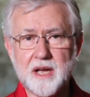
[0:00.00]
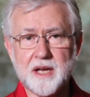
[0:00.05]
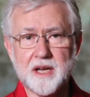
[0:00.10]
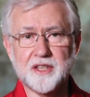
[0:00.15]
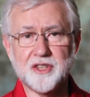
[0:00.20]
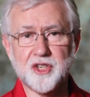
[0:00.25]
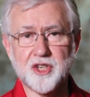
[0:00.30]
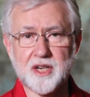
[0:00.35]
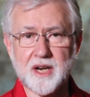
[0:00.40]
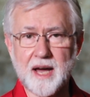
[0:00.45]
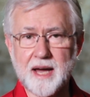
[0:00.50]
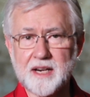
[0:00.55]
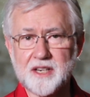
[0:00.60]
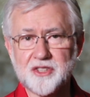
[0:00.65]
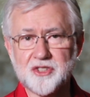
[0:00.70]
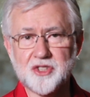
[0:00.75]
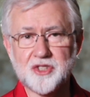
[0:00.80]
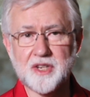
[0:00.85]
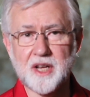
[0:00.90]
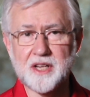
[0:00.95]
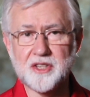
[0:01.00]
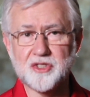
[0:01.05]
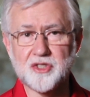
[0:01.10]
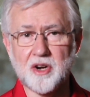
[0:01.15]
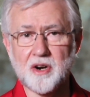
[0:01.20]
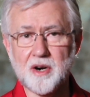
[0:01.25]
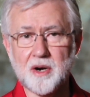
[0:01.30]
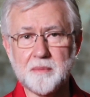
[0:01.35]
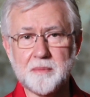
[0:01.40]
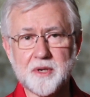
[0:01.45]
in the United States
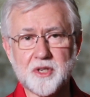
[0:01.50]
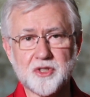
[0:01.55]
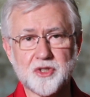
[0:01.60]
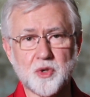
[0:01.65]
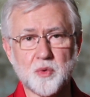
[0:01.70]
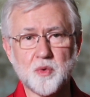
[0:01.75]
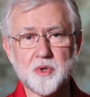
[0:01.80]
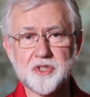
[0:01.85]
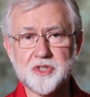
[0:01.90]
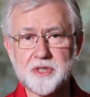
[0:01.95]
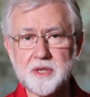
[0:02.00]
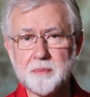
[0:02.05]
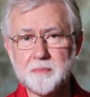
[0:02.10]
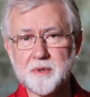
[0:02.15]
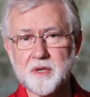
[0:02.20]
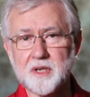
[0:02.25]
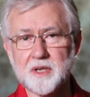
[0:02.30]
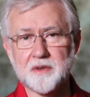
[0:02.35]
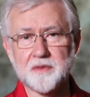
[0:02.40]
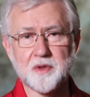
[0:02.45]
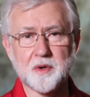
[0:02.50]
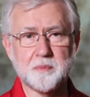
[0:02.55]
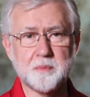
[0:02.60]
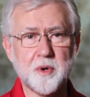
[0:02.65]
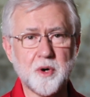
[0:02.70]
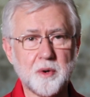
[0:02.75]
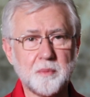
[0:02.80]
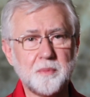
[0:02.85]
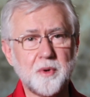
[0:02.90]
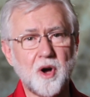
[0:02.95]
Army, is a recipient of the
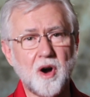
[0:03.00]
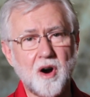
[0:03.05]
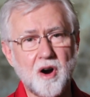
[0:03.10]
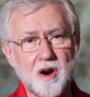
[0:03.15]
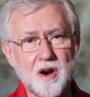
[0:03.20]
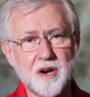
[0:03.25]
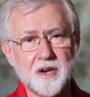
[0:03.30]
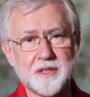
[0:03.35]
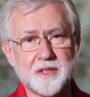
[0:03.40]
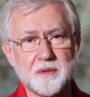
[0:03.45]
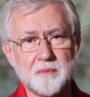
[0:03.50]
Purple Heart